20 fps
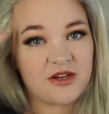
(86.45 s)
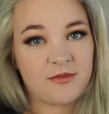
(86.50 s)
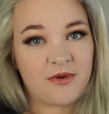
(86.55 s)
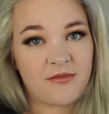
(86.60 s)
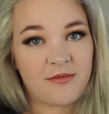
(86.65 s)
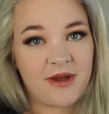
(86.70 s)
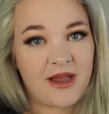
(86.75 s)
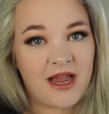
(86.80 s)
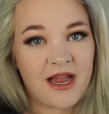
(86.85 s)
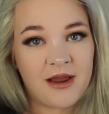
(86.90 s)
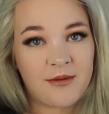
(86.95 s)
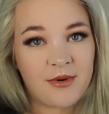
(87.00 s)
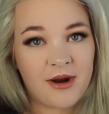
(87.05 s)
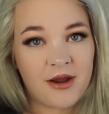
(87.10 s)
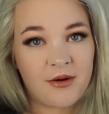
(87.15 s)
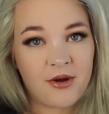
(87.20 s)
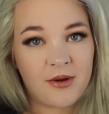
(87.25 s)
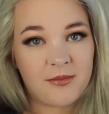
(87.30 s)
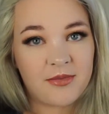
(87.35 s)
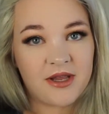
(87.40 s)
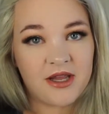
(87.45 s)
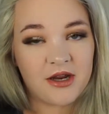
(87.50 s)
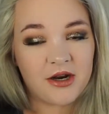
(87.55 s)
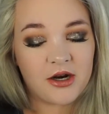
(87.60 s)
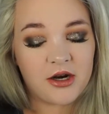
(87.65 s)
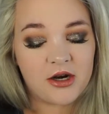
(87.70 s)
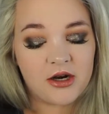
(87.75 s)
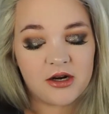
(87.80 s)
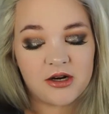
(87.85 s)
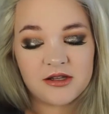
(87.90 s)
above my eyebrow up
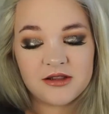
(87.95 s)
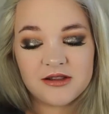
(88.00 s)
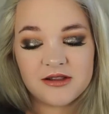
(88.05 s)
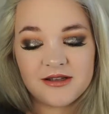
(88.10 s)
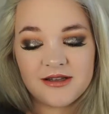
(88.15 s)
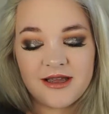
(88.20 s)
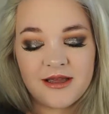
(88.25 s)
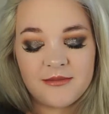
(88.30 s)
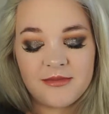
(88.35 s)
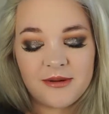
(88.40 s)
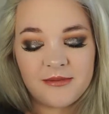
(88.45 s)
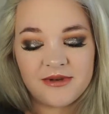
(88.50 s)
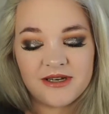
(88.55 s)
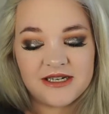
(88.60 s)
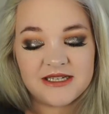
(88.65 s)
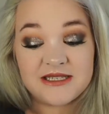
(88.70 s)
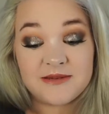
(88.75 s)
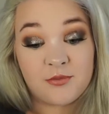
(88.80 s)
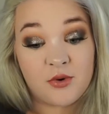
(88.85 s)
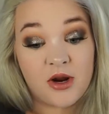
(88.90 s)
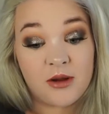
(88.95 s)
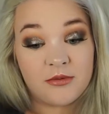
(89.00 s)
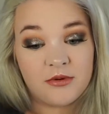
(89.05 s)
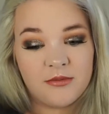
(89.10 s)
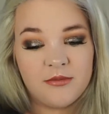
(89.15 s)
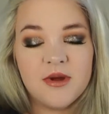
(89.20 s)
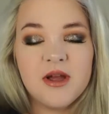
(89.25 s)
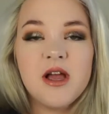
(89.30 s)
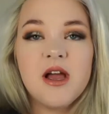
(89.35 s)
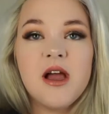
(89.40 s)
here. I mean, it's a
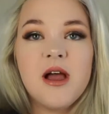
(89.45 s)
problem.